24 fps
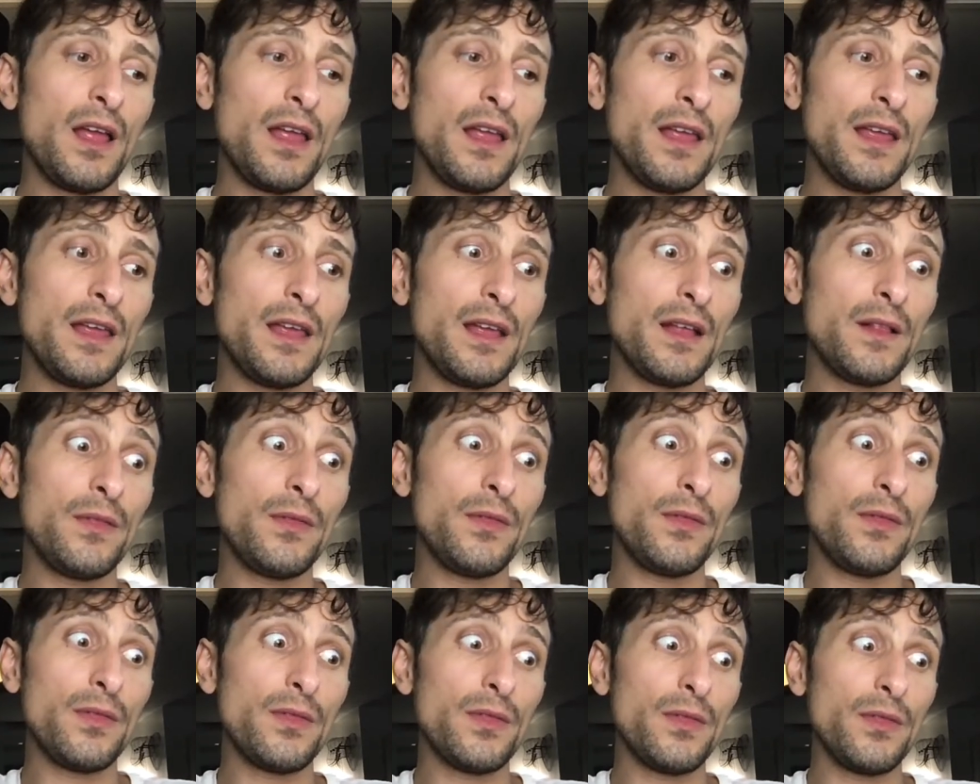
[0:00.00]

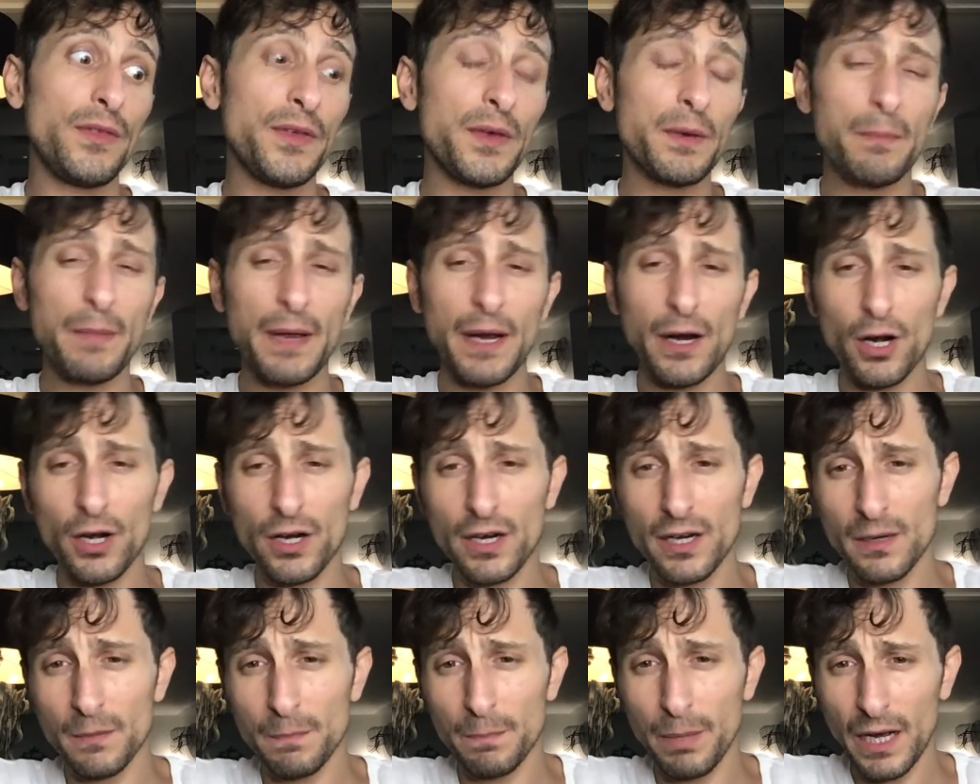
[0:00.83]
In the
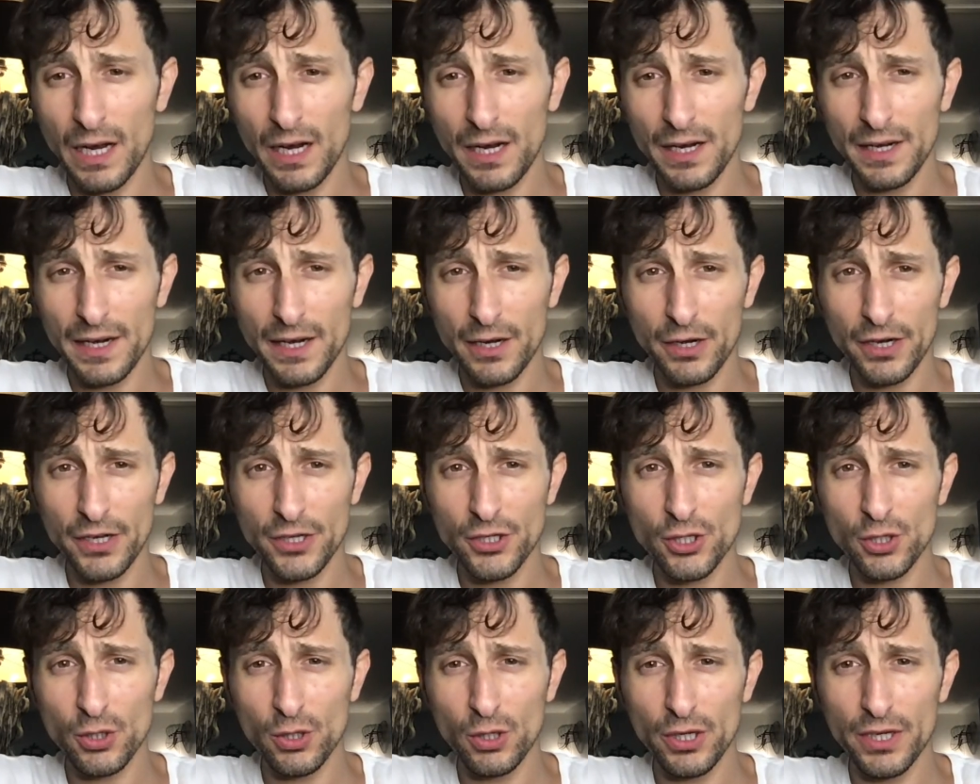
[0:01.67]
American binary
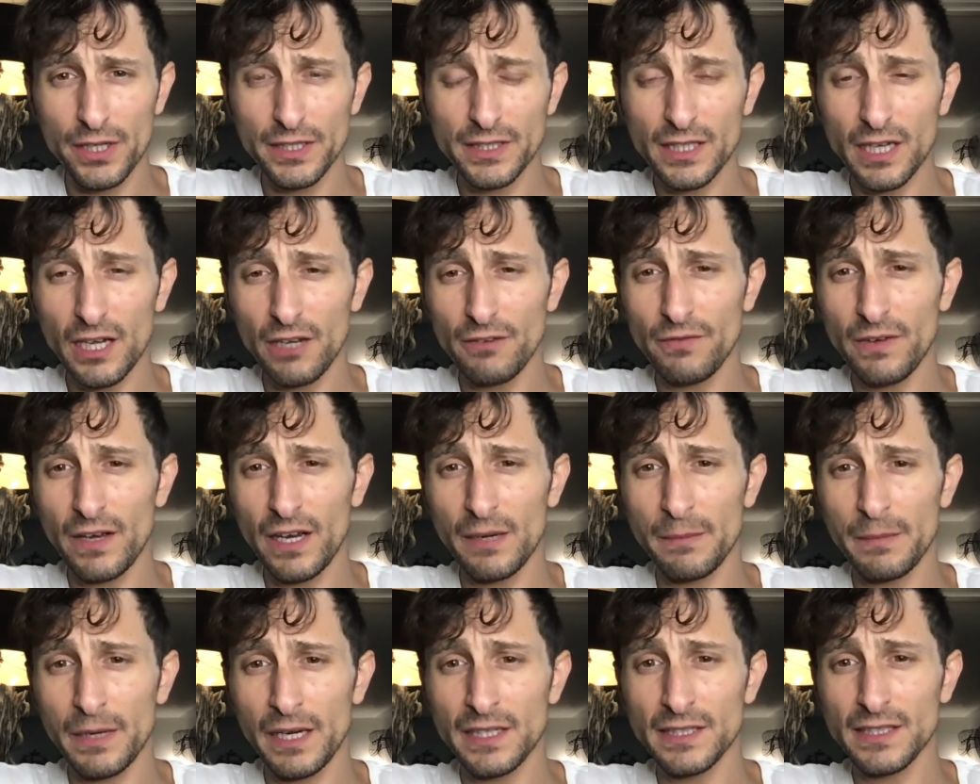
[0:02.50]
choice, I
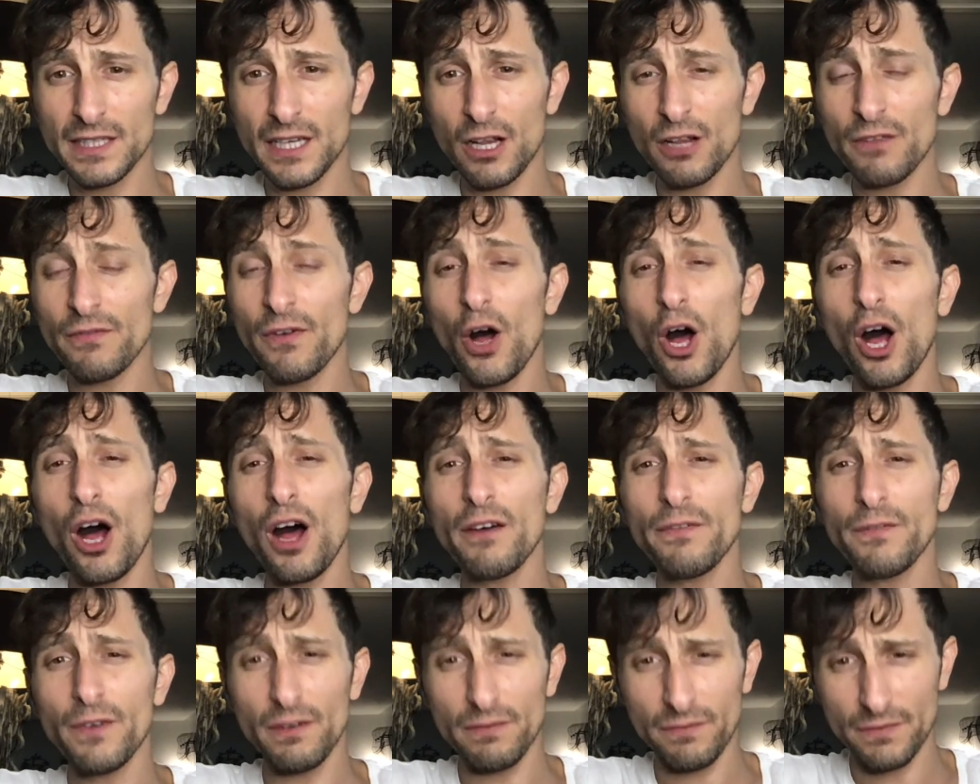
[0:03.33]
find myself
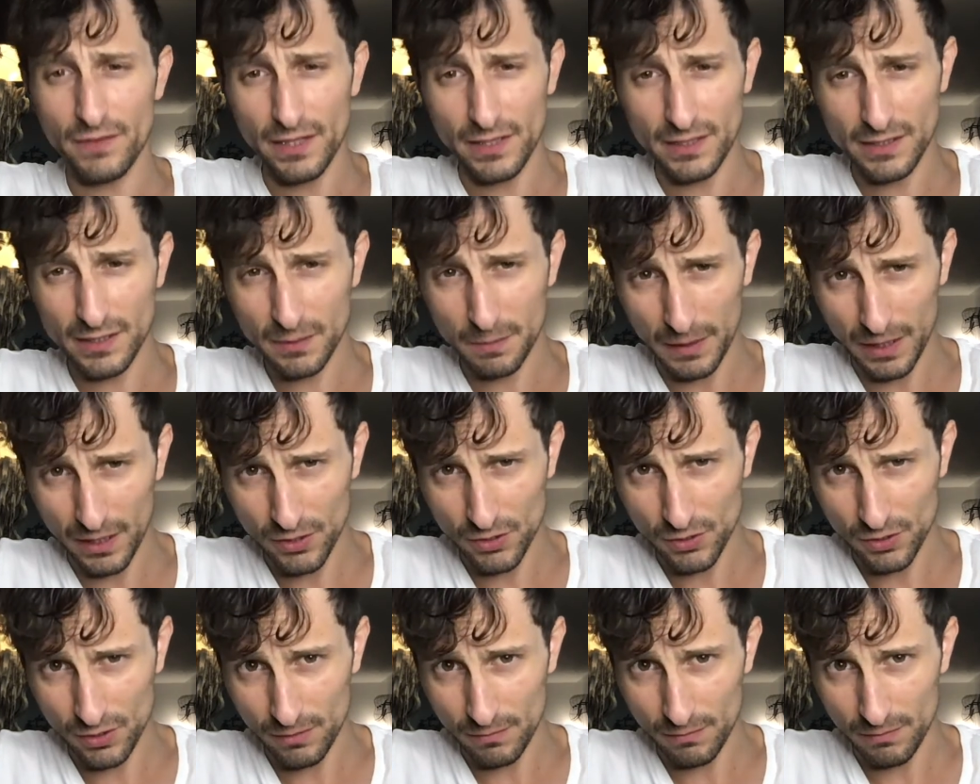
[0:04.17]
off of this
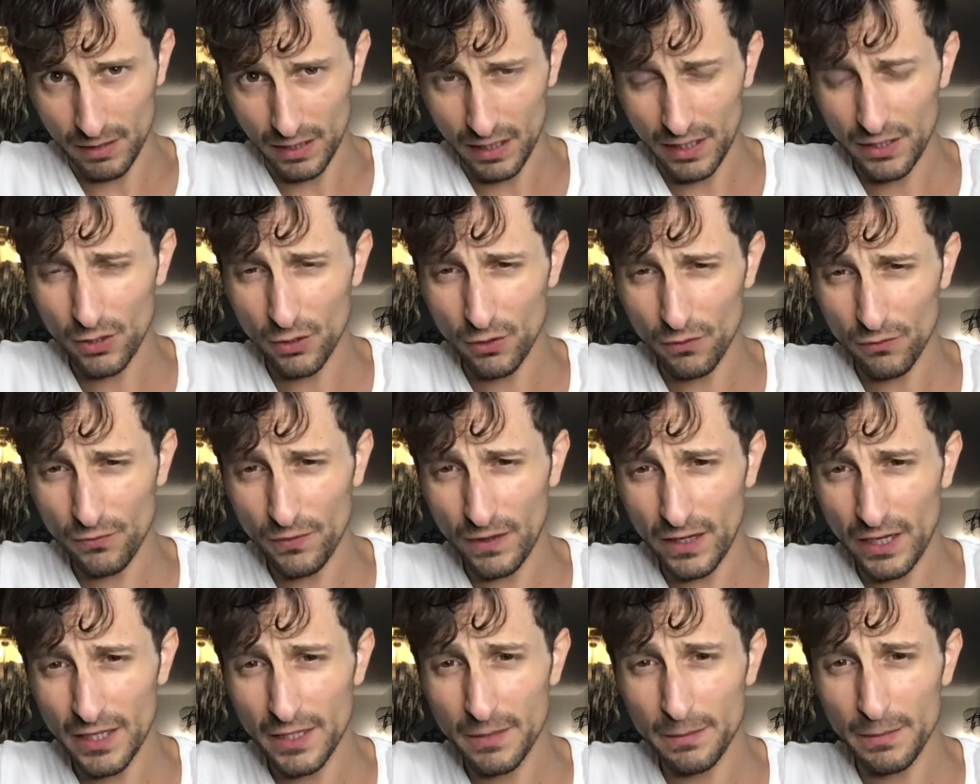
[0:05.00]
spectrum. I don't
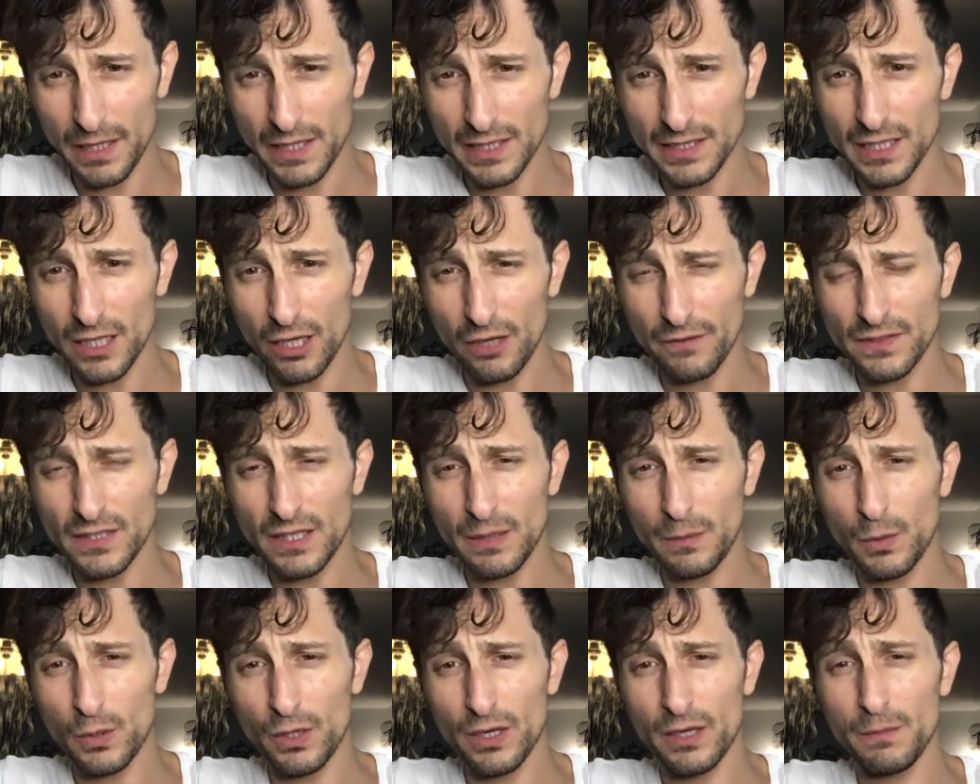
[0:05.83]
find myself
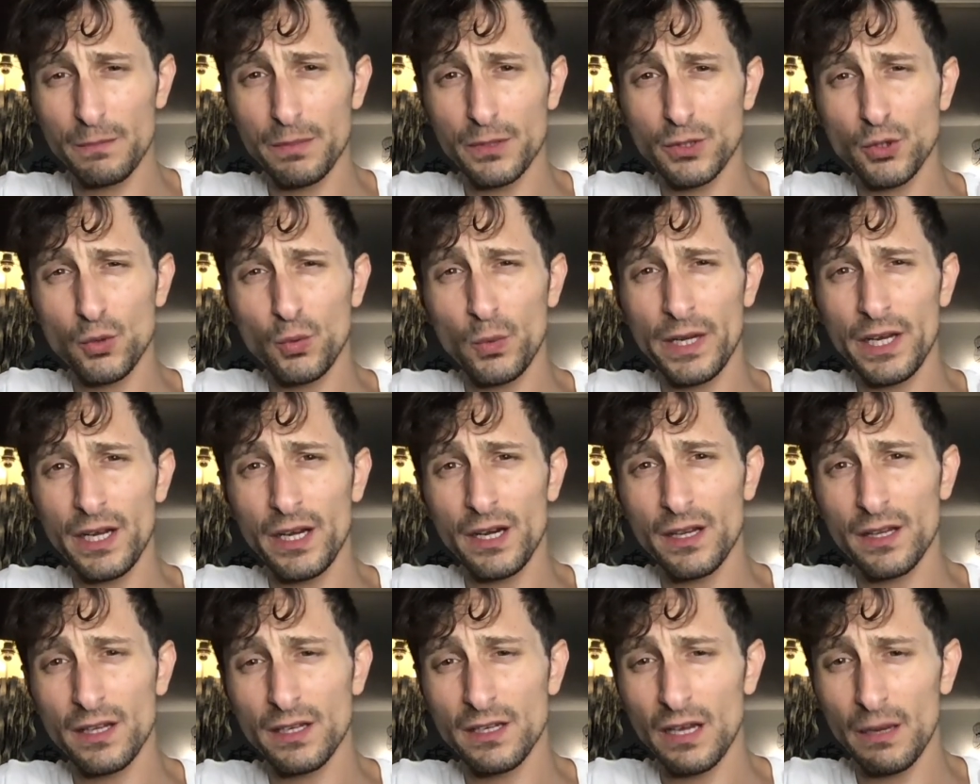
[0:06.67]
somewhere in
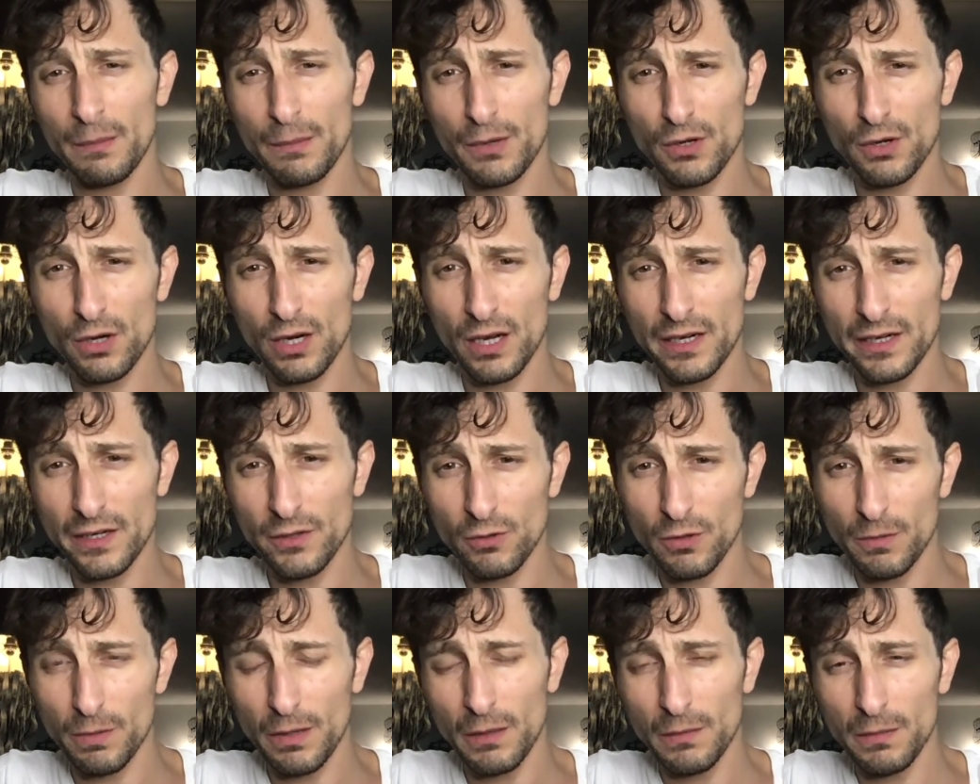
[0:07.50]
between the Democrat and
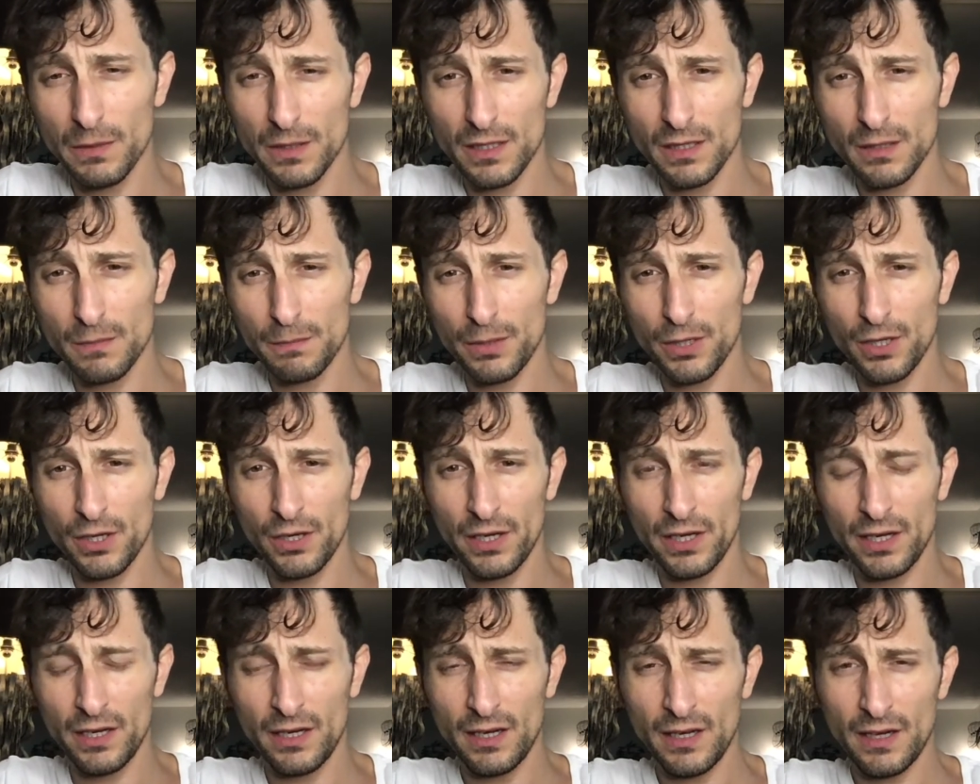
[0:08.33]
Republican
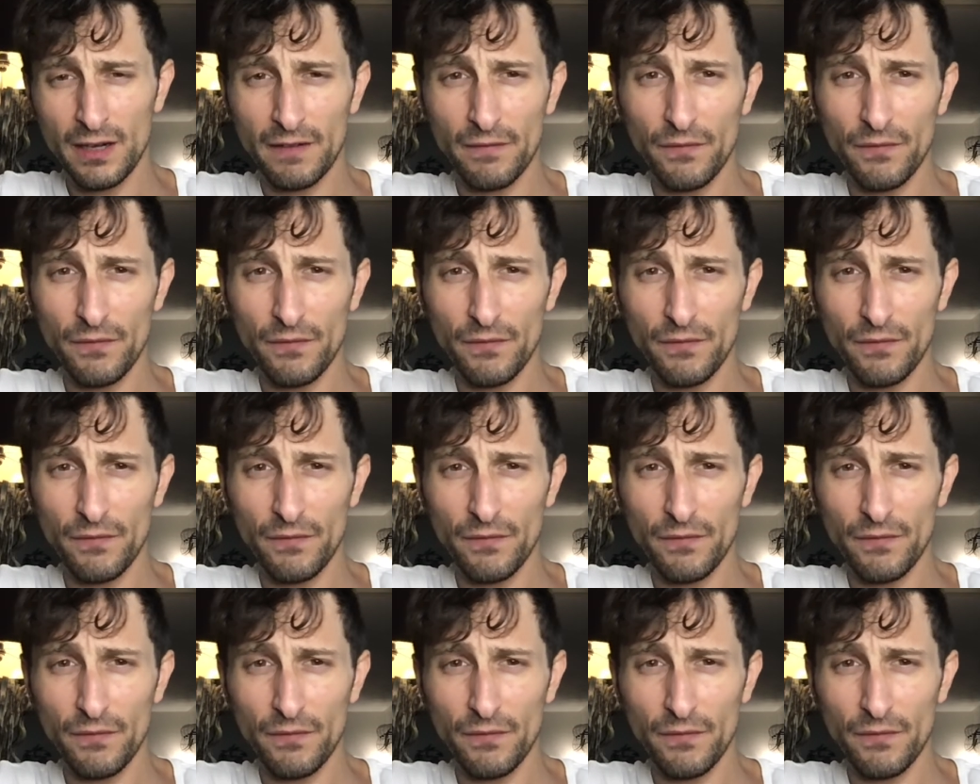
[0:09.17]
Party.